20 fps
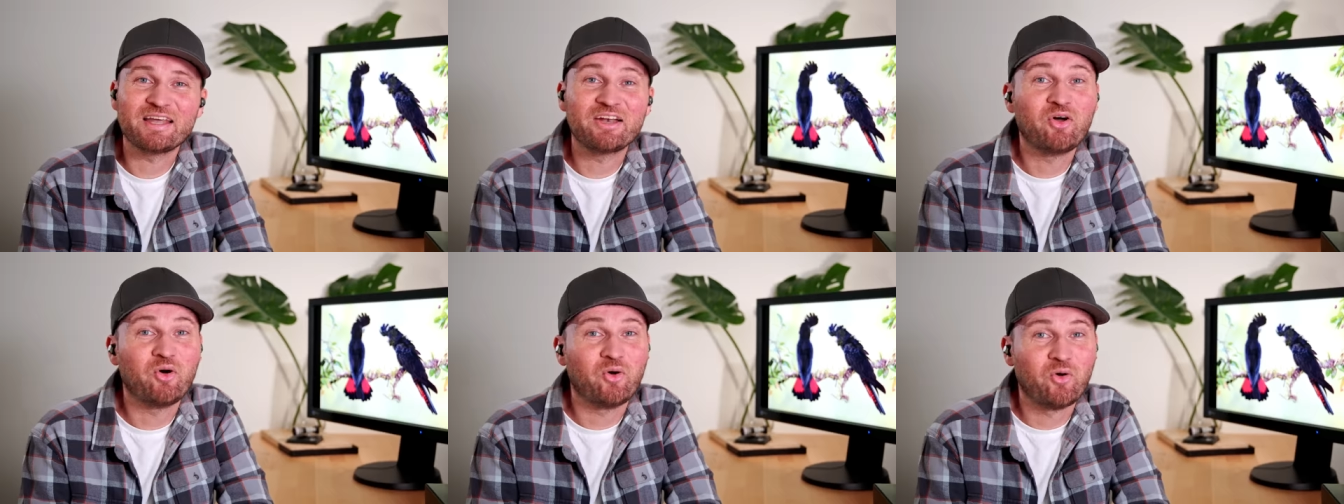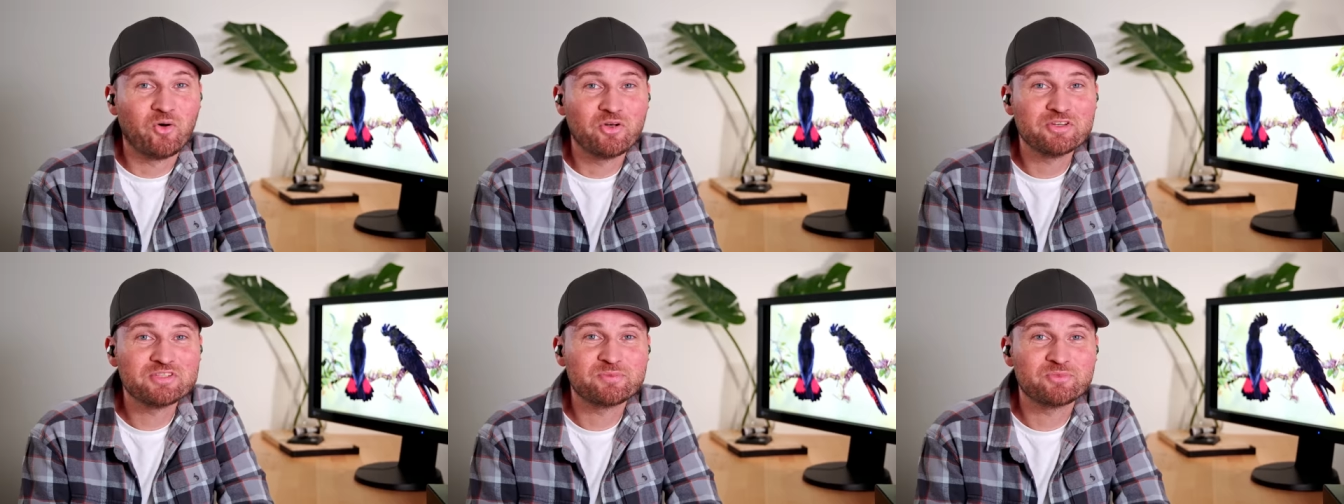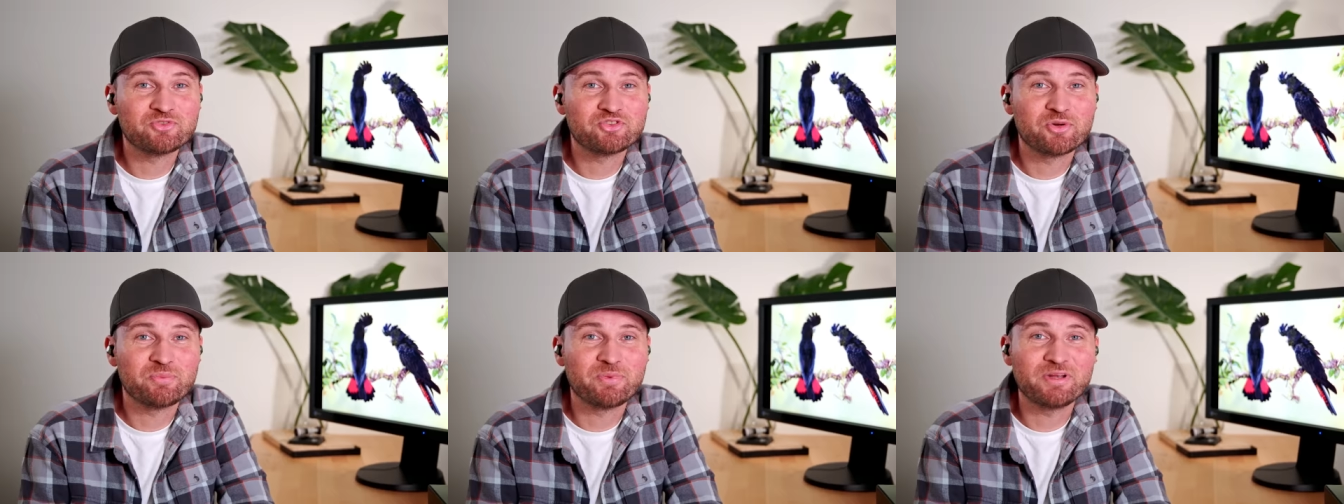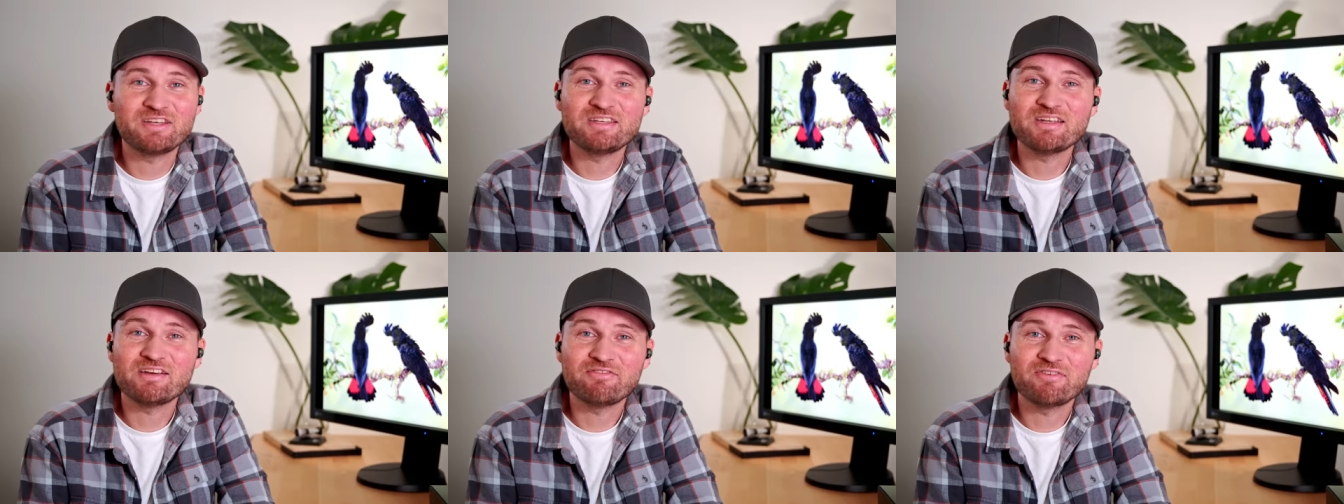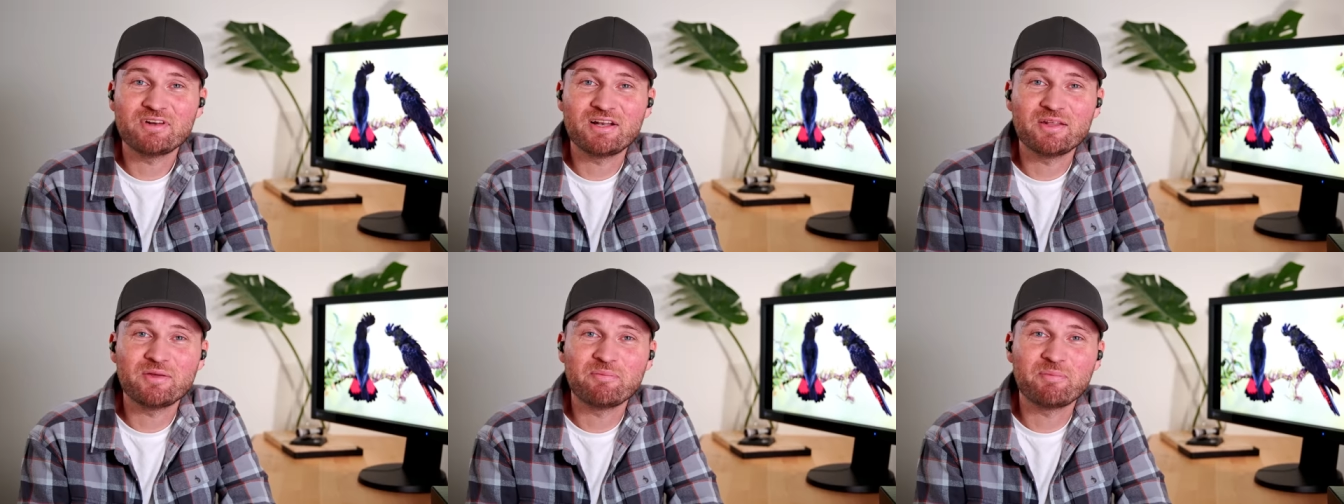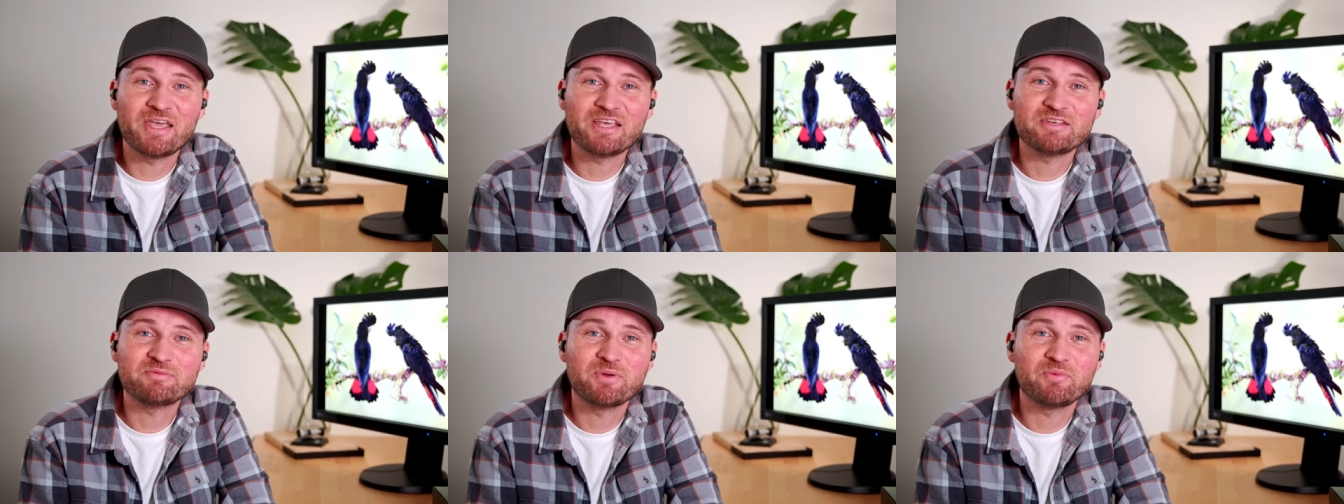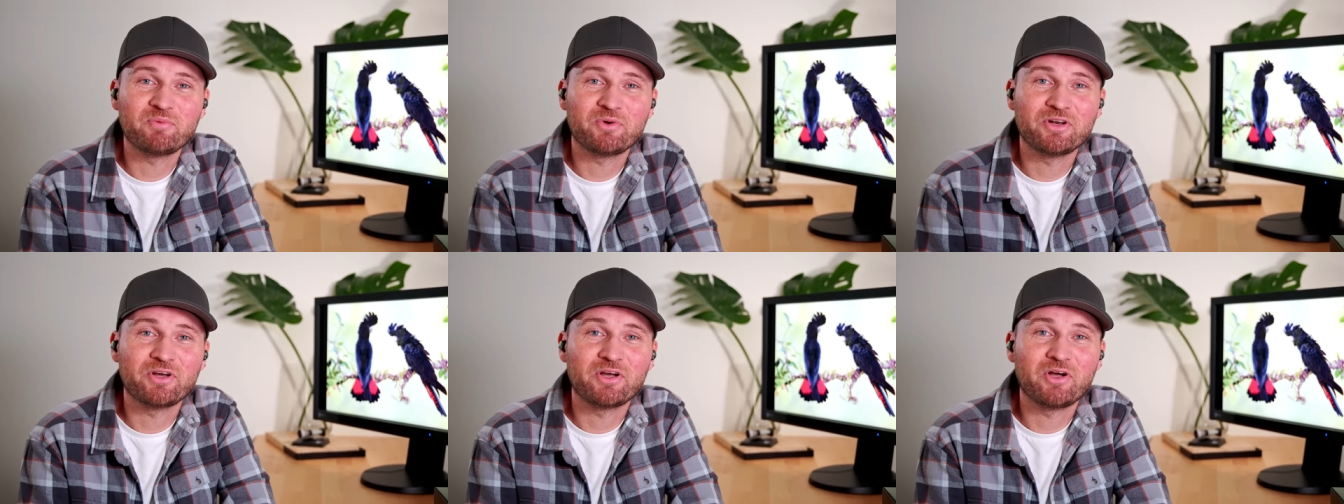an awesome trip and definitely makes me
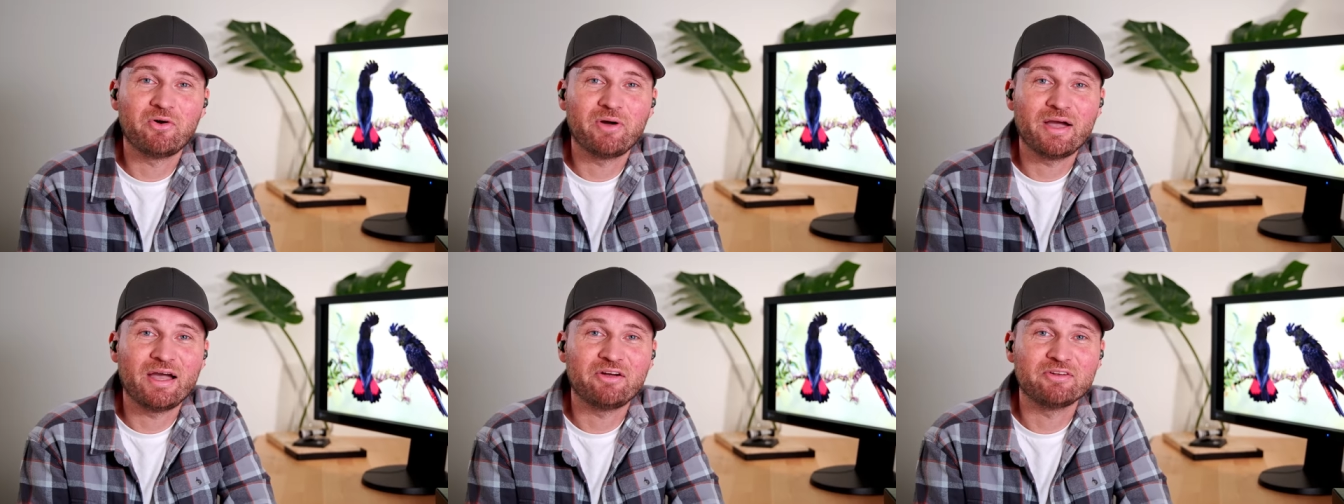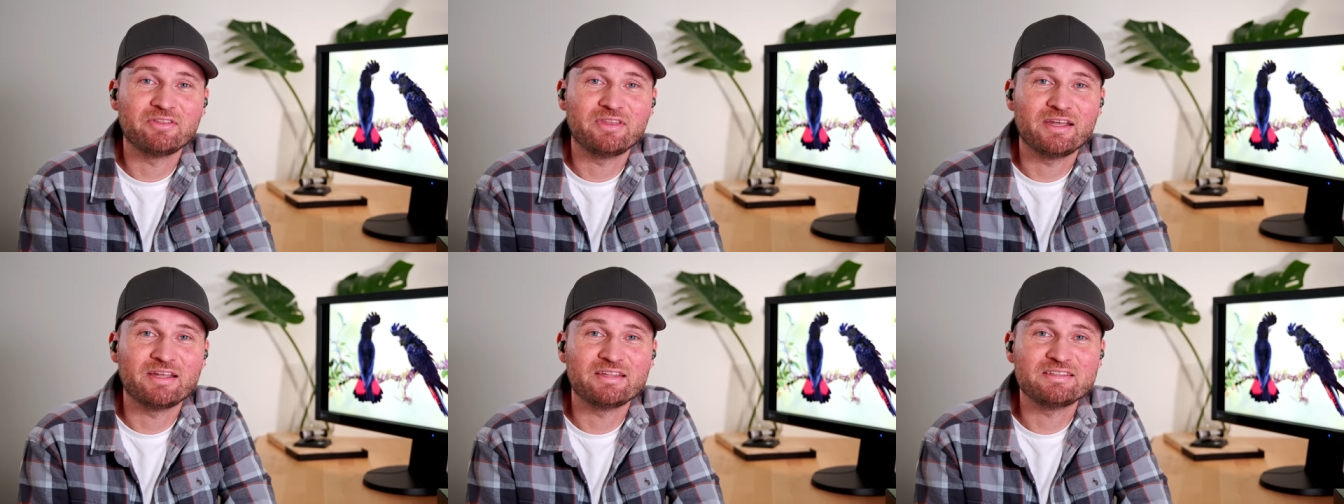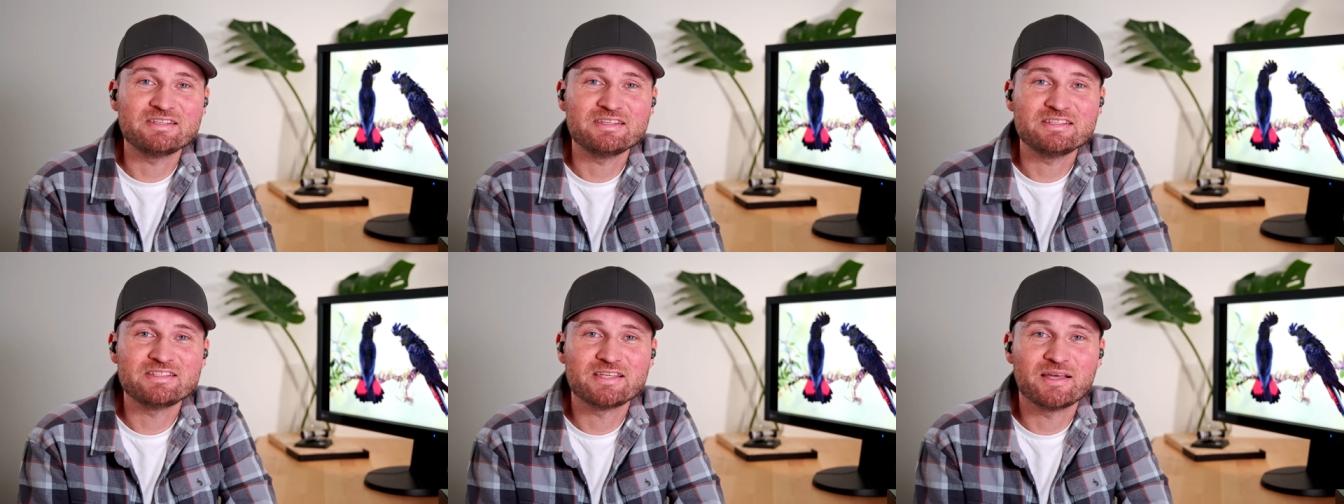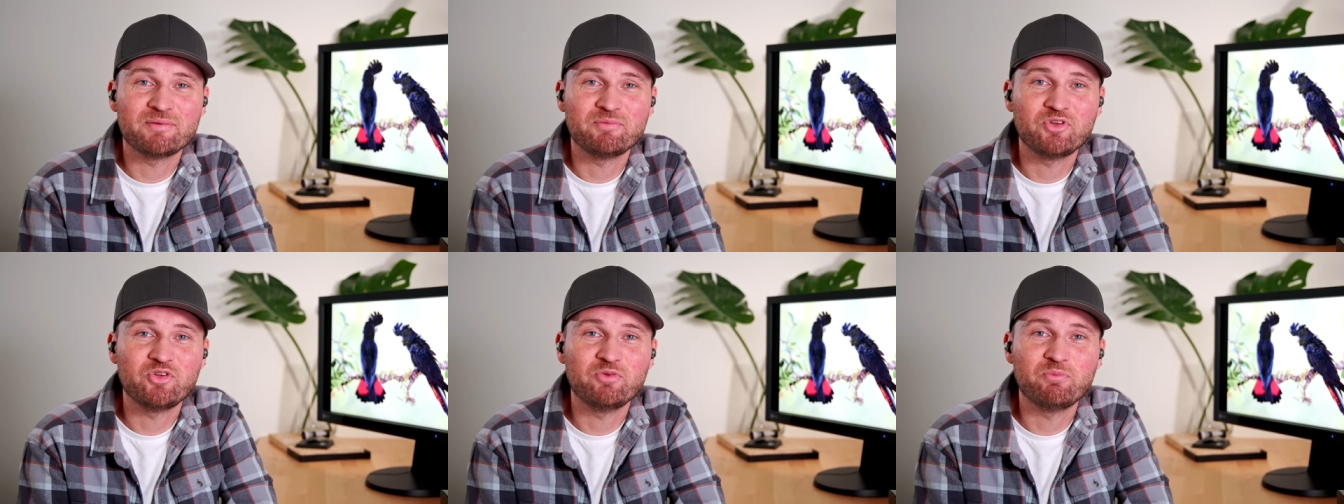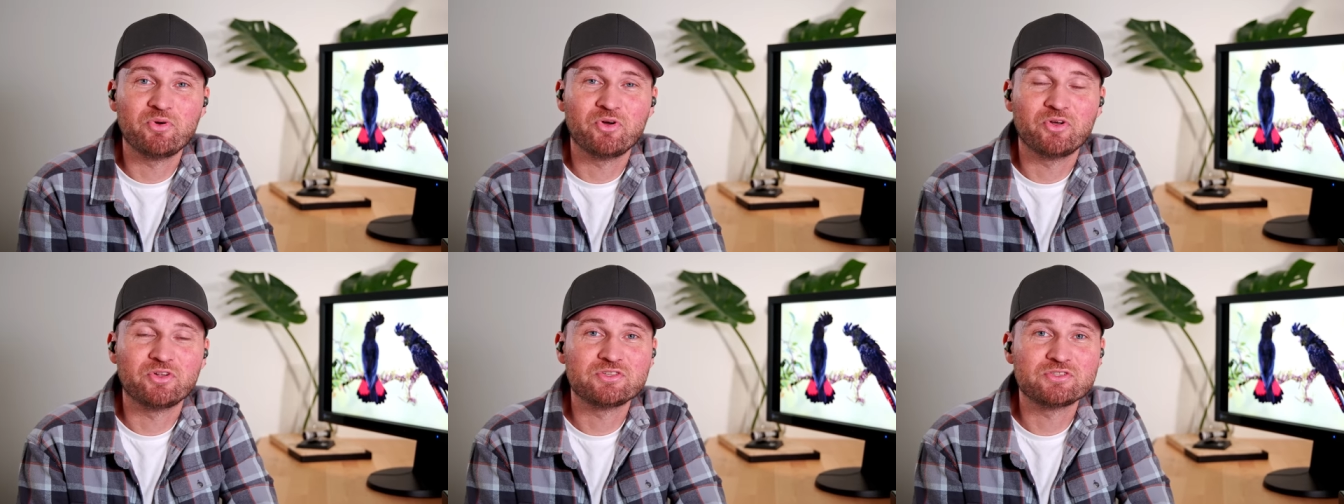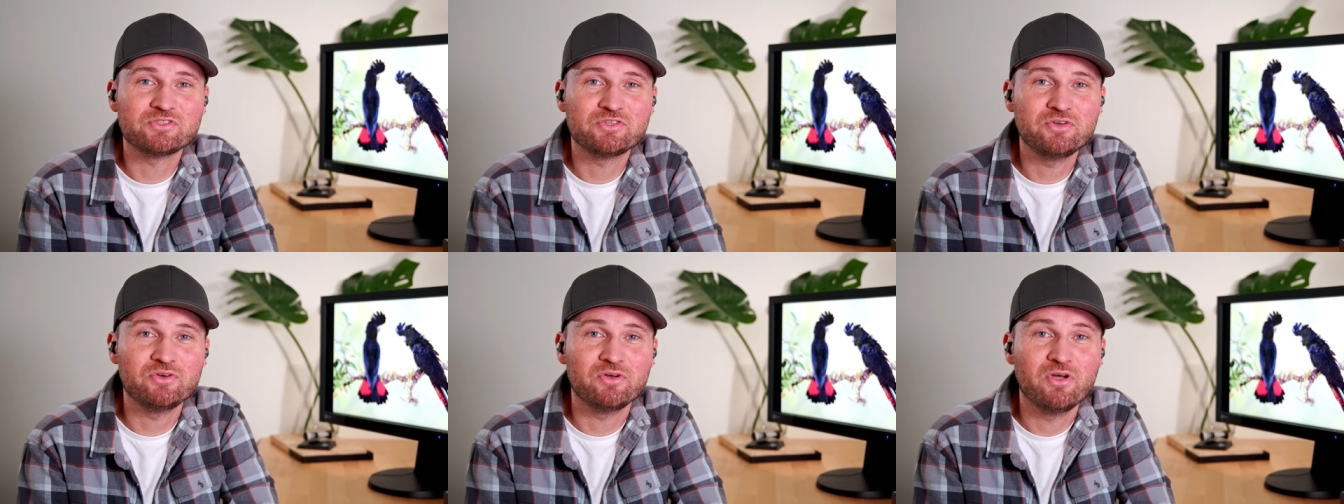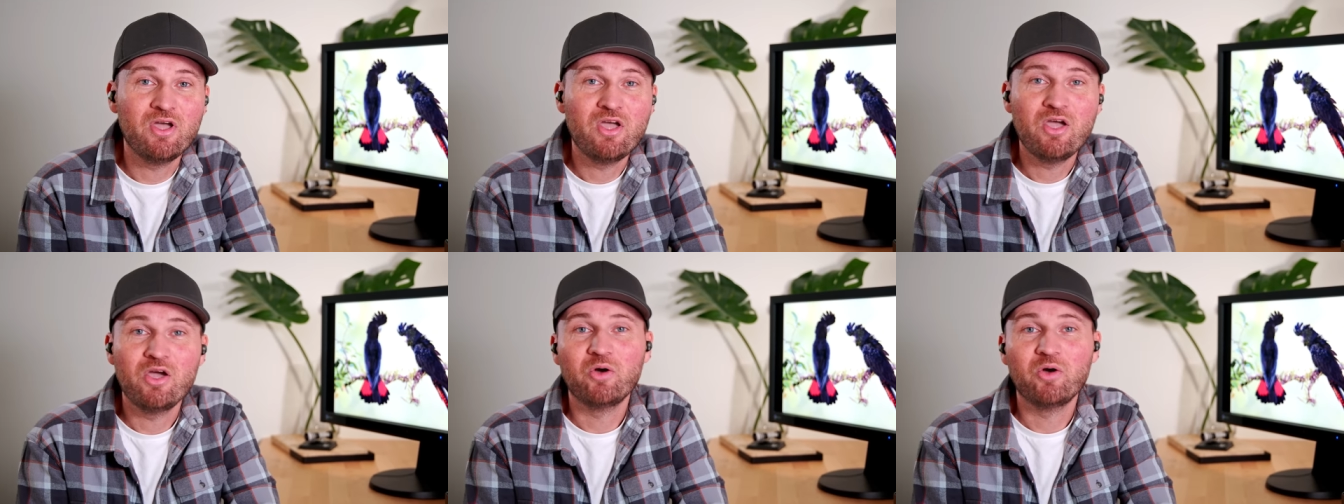want to go out there and see some new birds too,